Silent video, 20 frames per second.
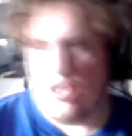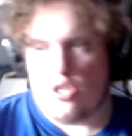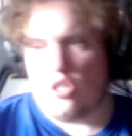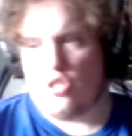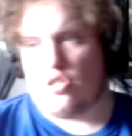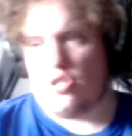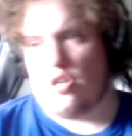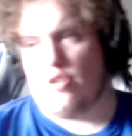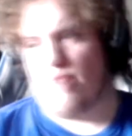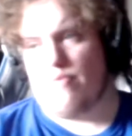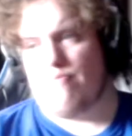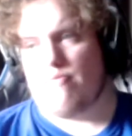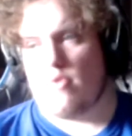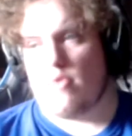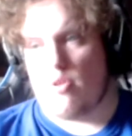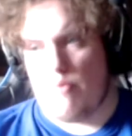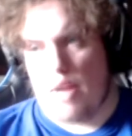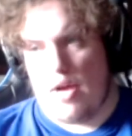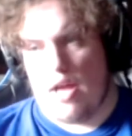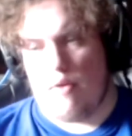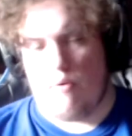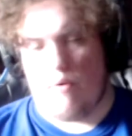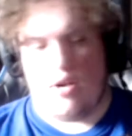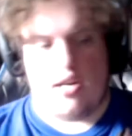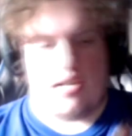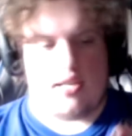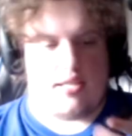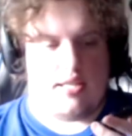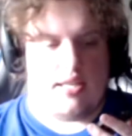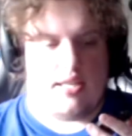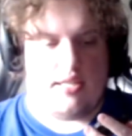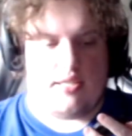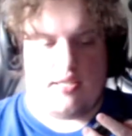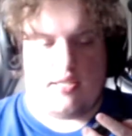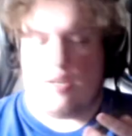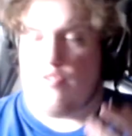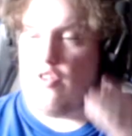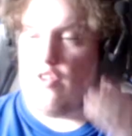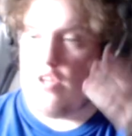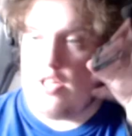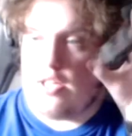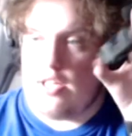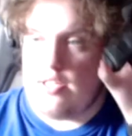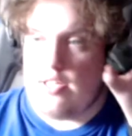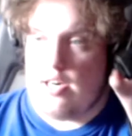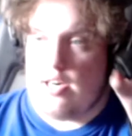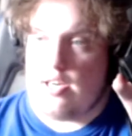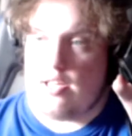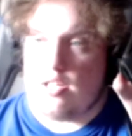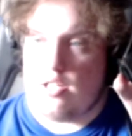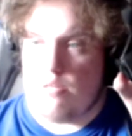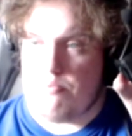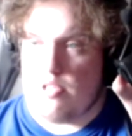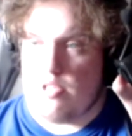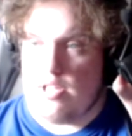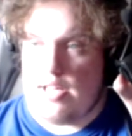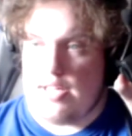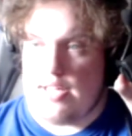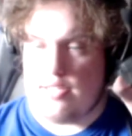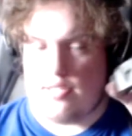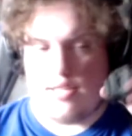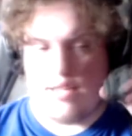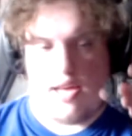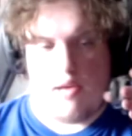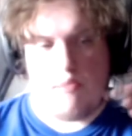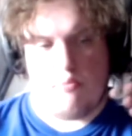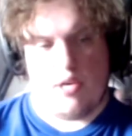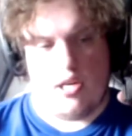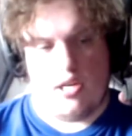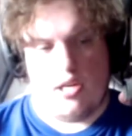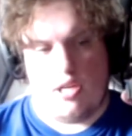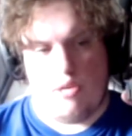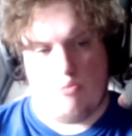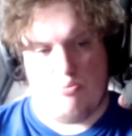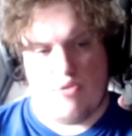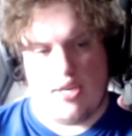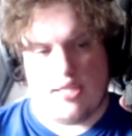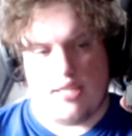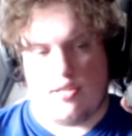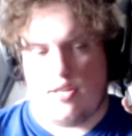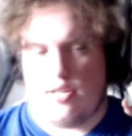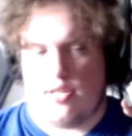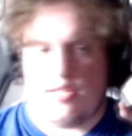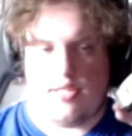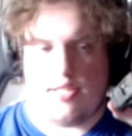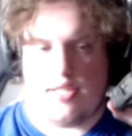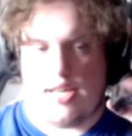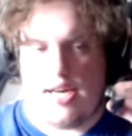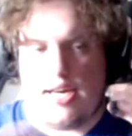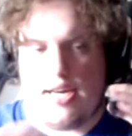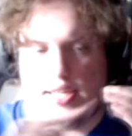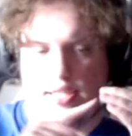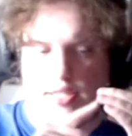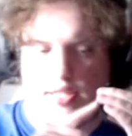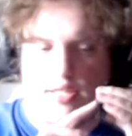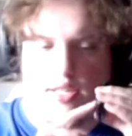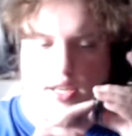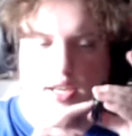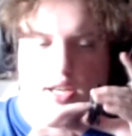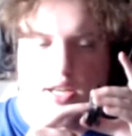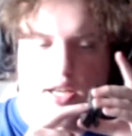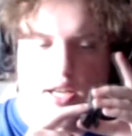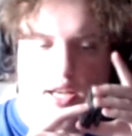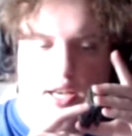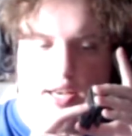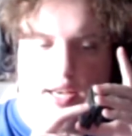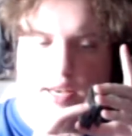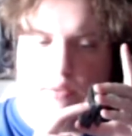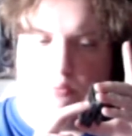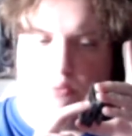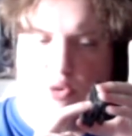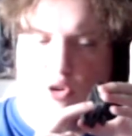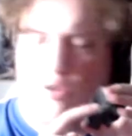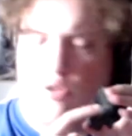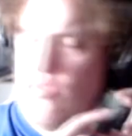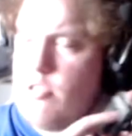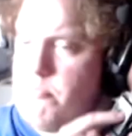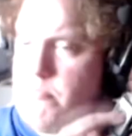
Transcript: So the way it works is if you need to unclip your lightsaber, you press on the sides, it pulls